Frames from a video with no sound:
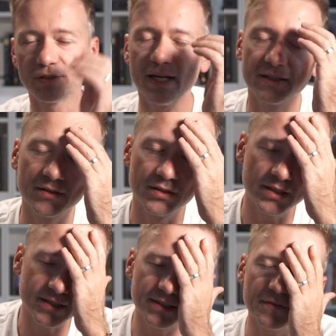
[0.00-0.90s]
So yeah, the,
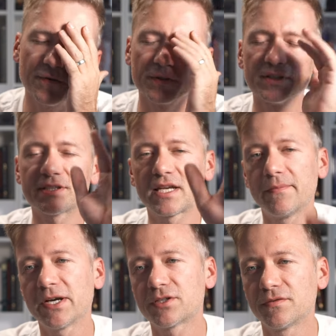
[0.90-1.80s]
the idea for this
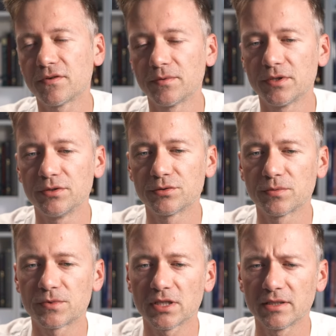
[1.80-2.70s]
came actually from a
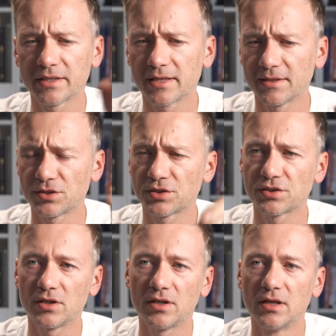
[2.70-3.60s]
YouTube channel that I
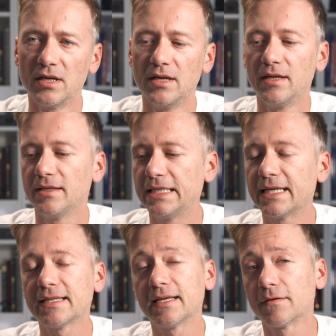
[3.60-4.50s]
just saw. He
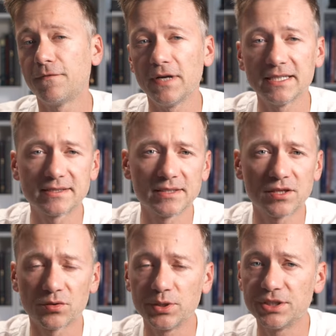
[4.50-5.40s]
had like a fancy
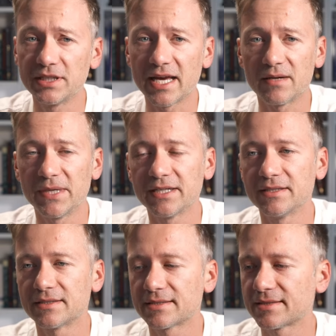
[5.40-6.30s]
3D
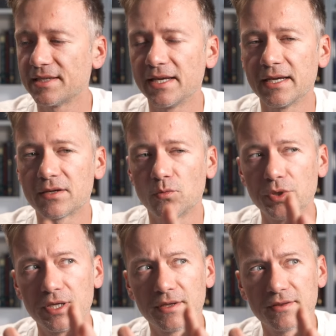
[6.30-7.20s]
animated snake
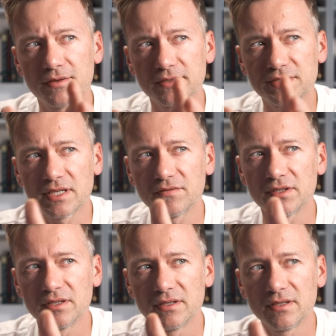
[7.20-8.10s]
with
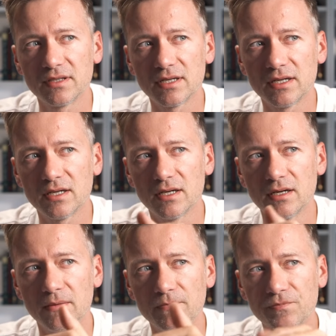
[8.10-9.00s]
seven
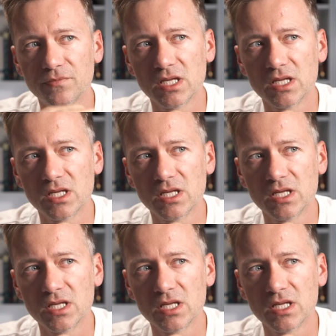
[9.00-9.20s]
um,